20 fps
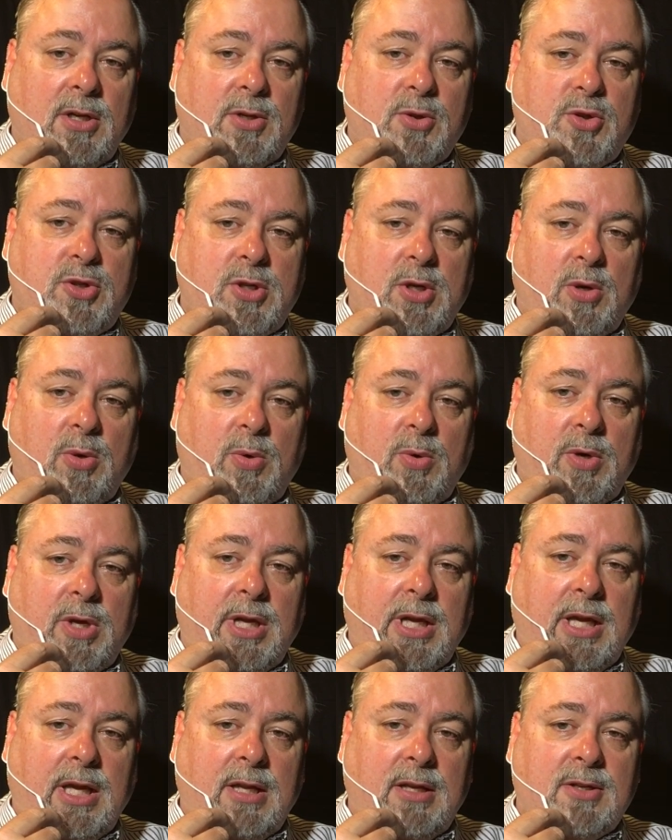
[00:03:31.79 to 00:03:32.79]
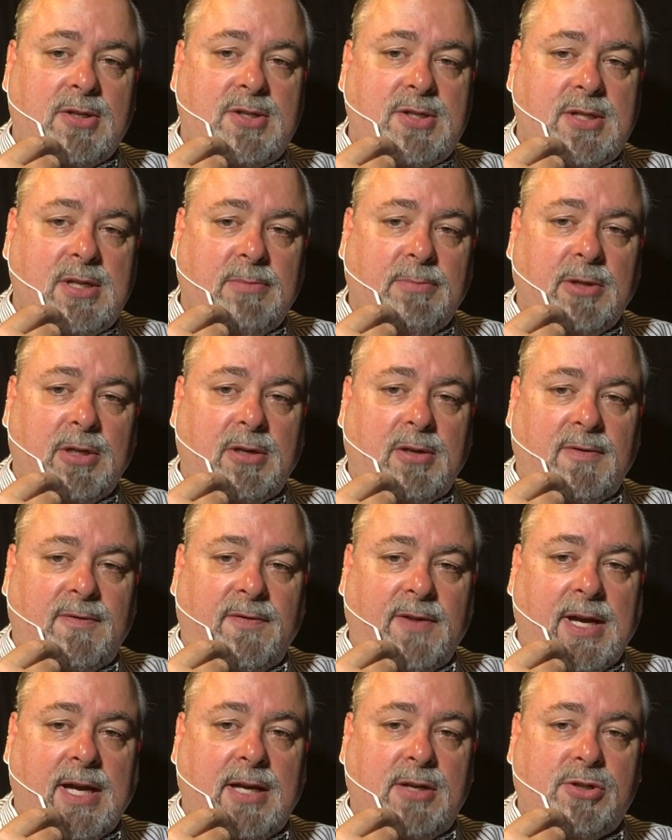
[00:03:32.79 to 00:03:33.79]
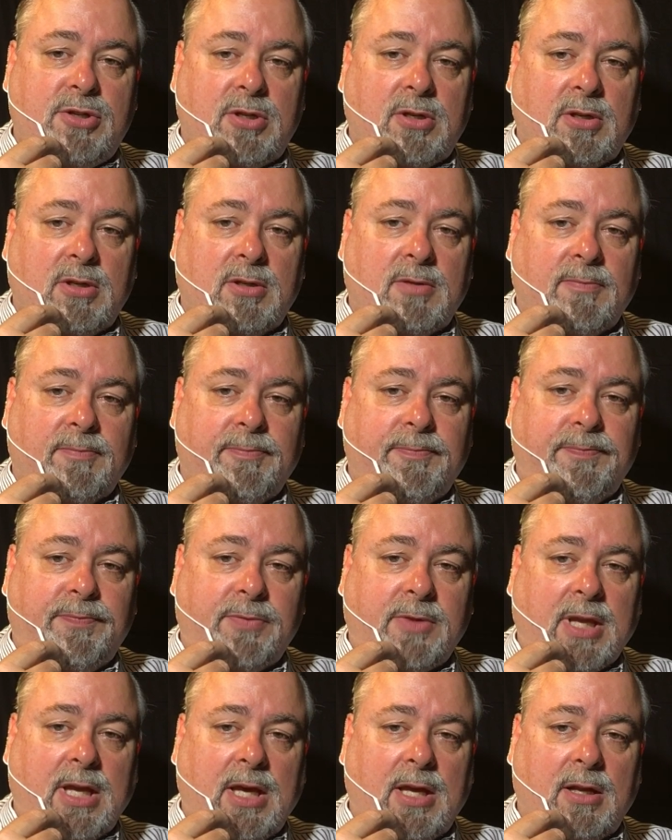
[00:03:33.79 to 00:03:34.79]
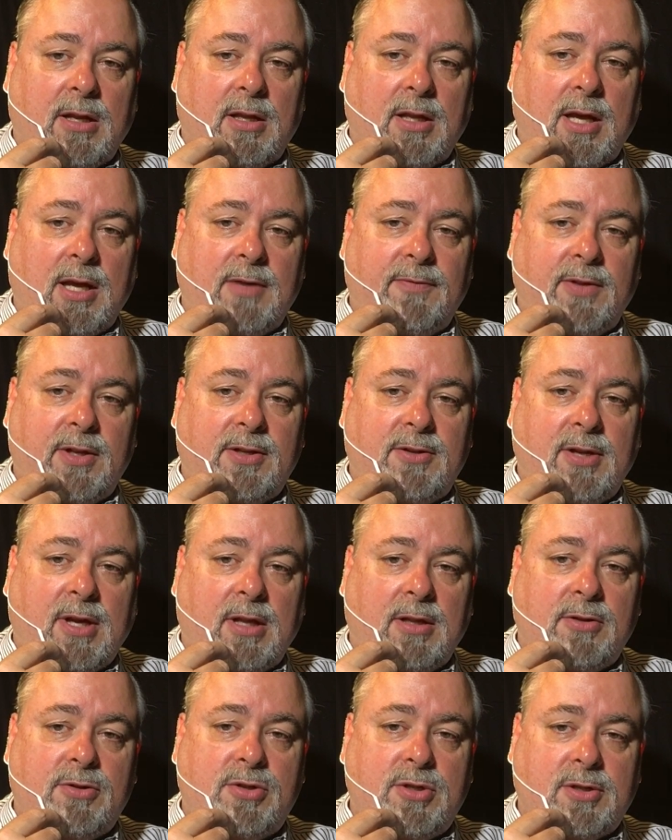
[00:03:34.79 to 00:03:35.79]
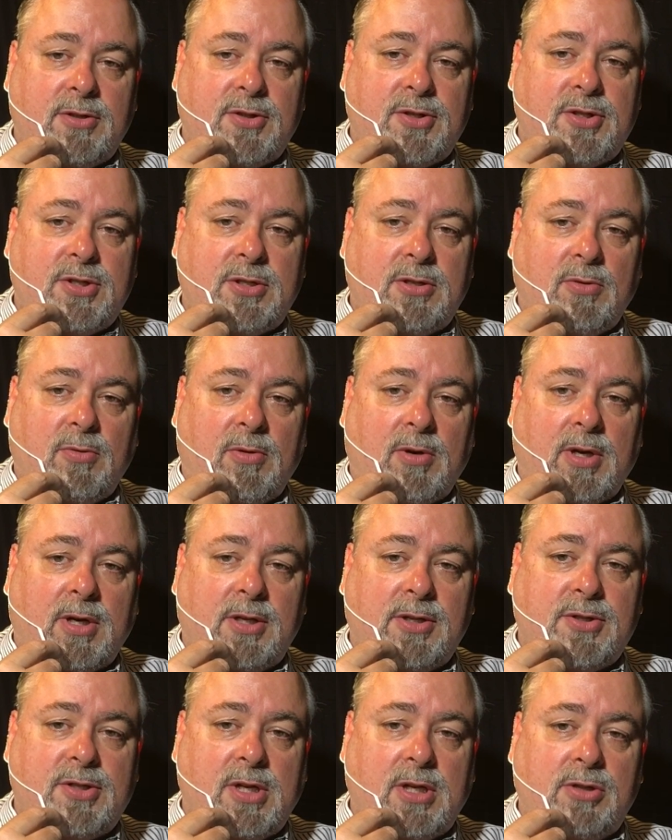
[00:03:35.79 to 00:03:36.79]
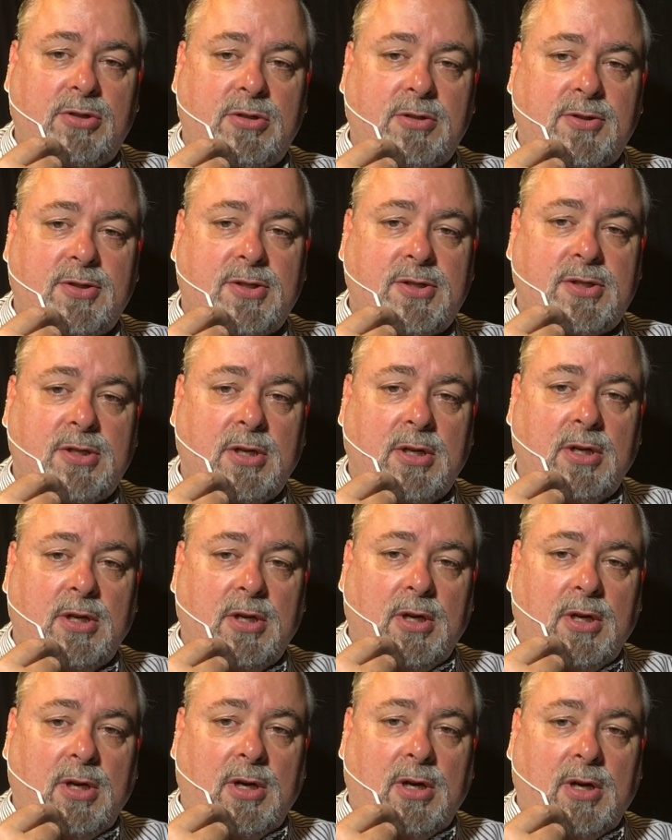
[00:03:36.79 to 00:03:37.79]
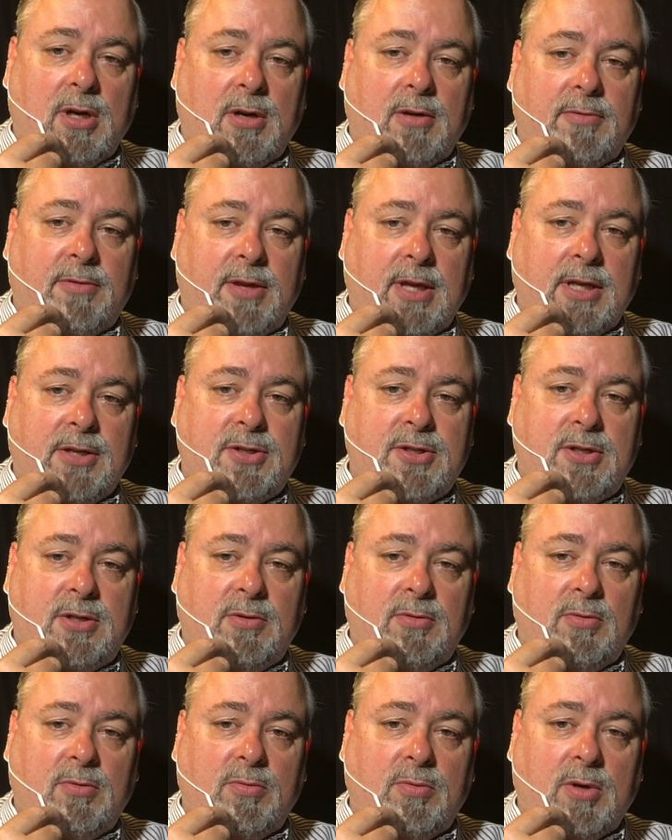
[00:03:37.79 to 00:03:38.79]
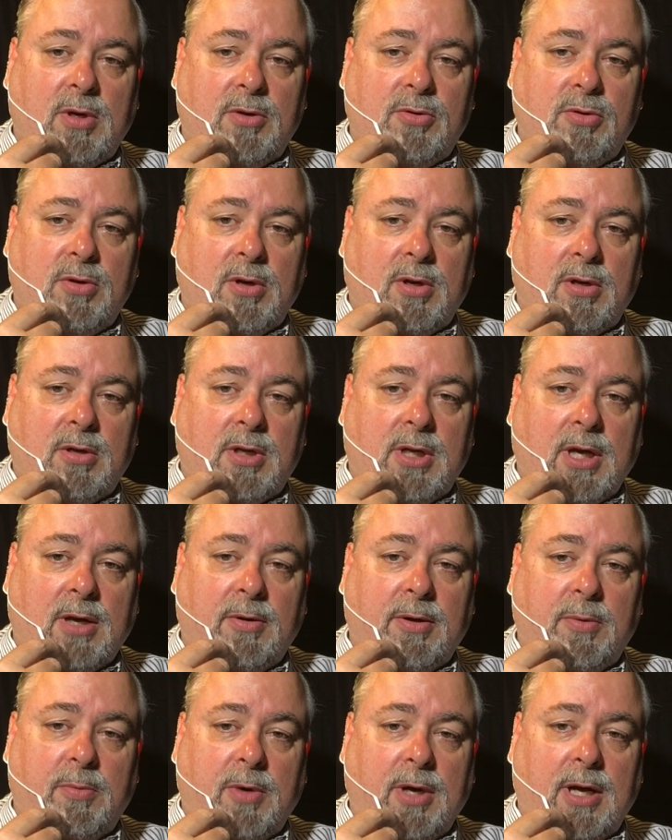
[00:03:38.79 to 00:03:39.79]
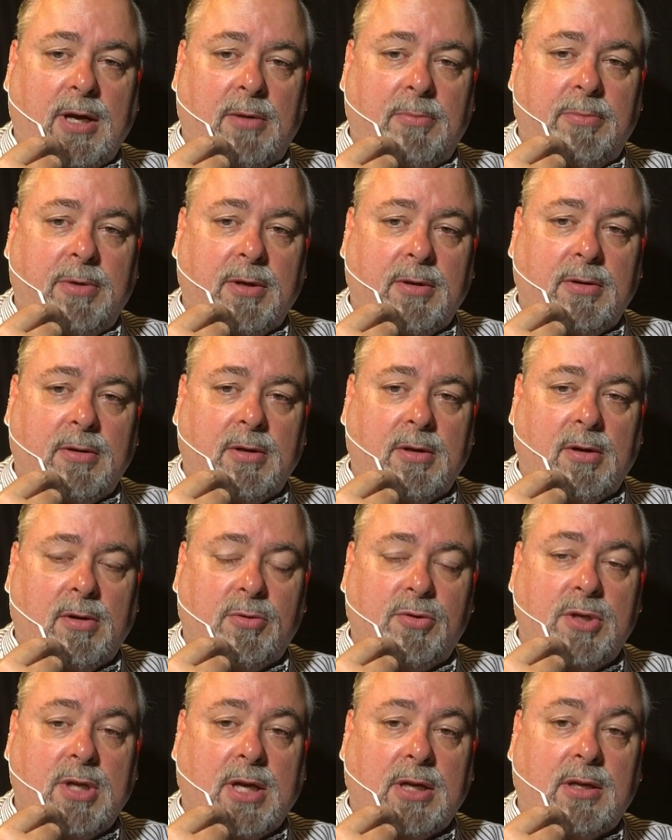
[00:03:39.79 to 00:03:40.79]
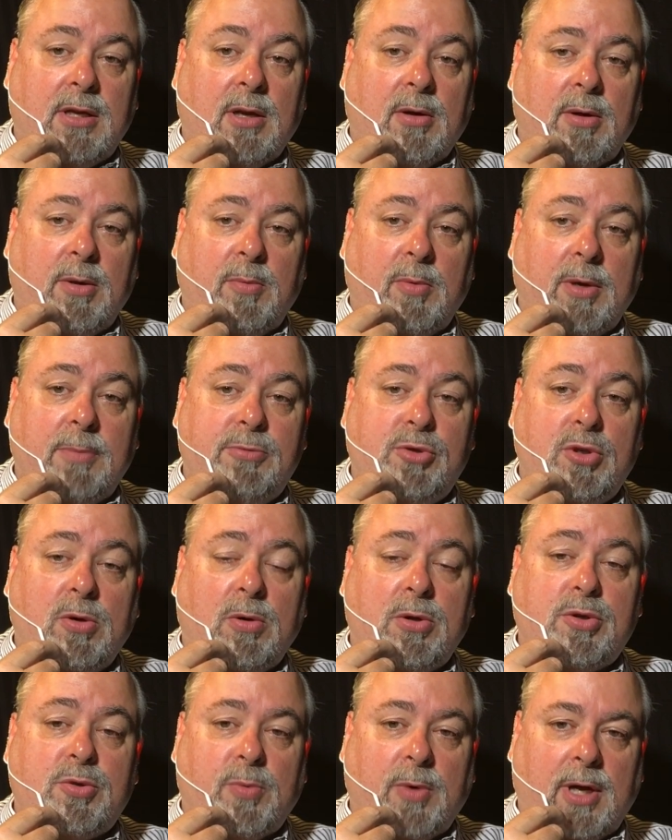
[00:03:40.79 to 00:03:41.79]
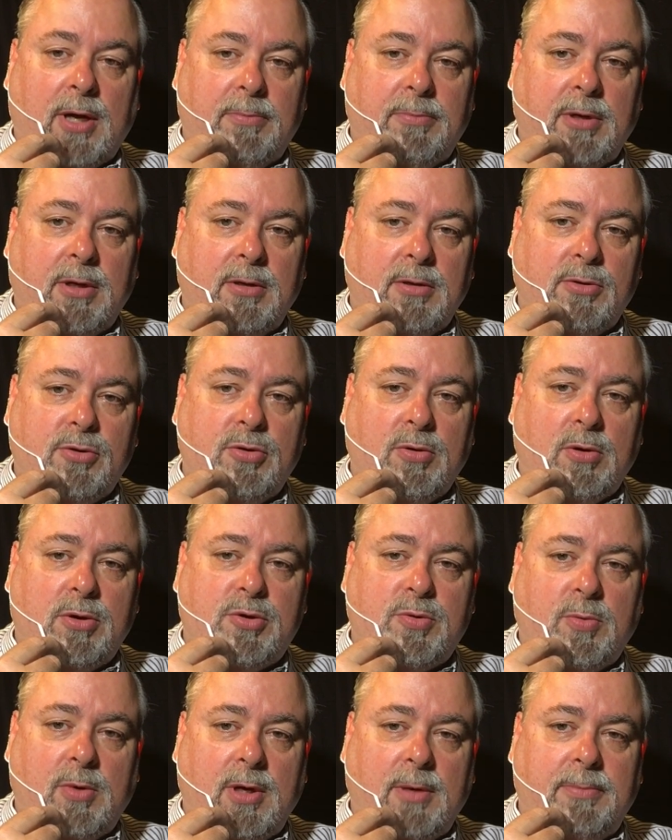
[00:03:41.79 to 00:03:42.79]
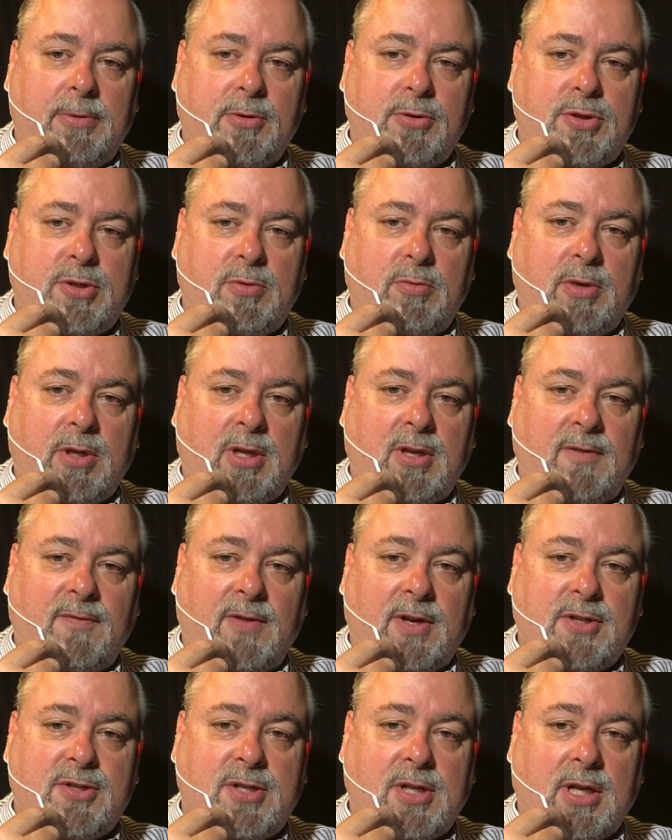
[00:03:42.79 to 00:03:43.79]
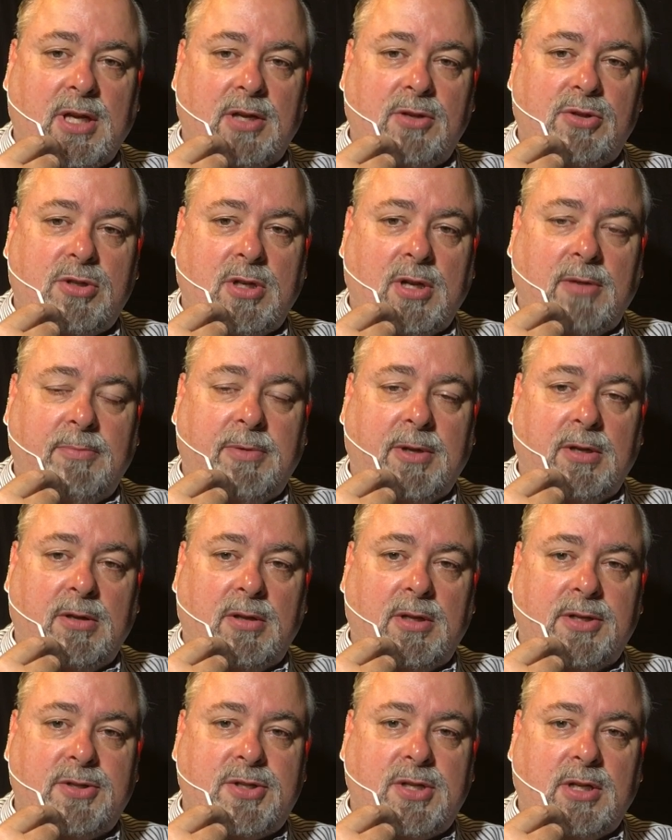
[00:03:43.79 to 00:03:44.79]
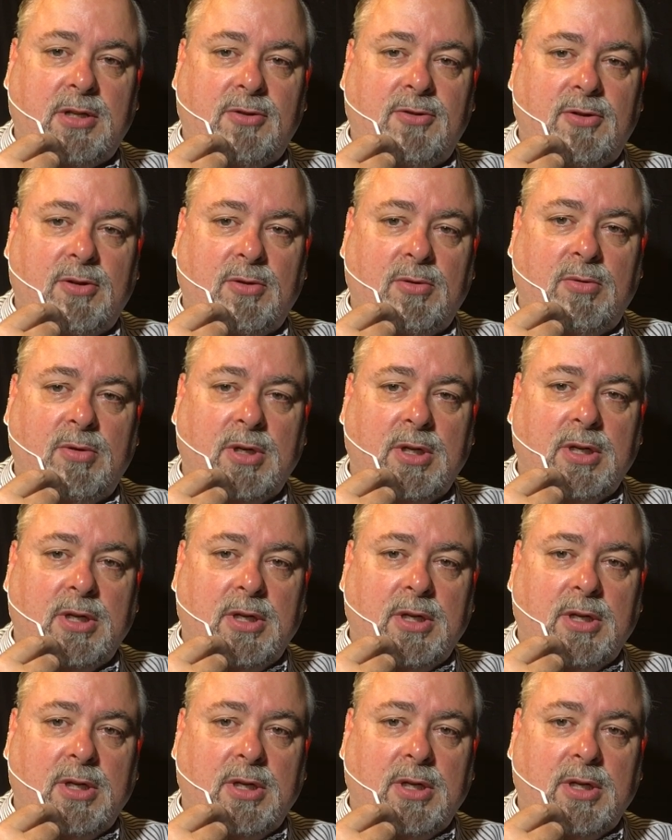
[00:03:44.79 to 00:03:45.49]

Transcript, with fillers: So, in a similar fashion, and a lot of intelligence organizations, uh, thanks to uh, uh Gary Webb, or not Gary Webb, George Webb, George Webb, who's doing an investigation I've been listening to,